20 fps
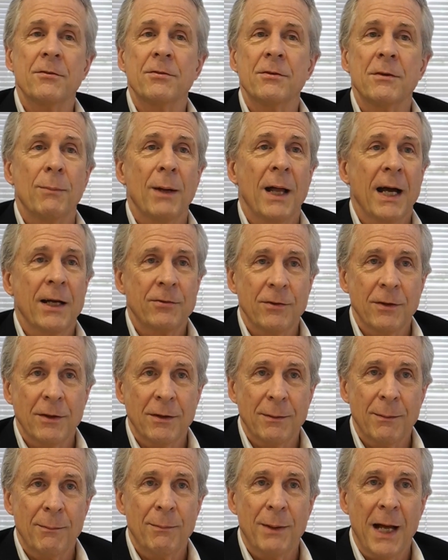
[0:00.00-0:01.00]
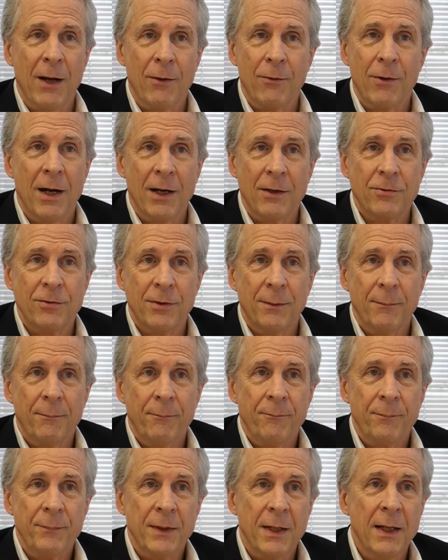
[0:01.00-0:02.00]
and the Blackstone and BlackRocks,
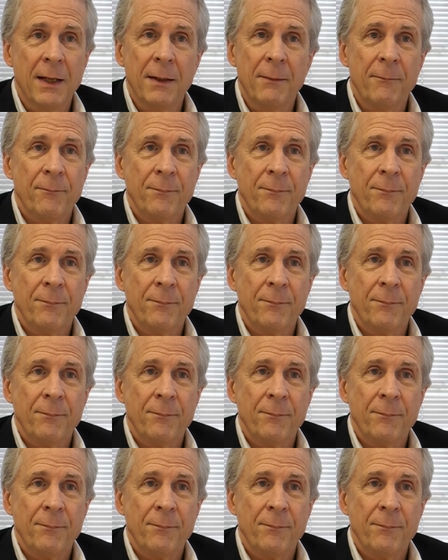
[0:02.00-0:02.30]
okay?